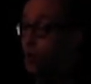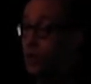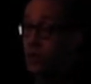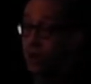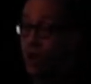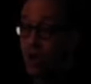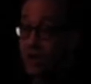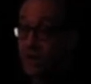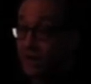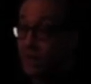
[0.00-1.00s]
or we could
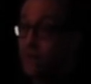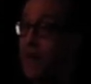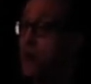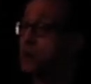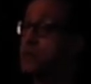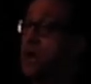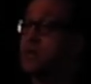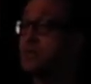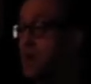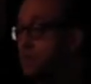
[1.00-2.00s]
call it the
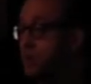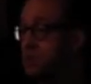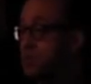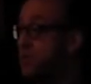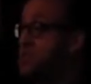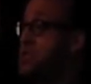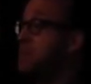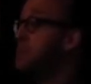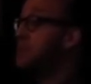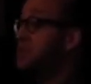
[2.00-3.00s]
ersatz numbers,
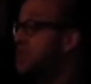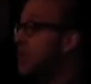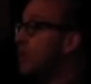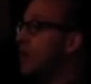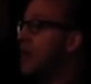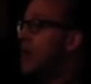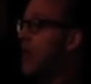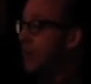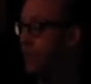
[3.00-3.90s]
just numbers in general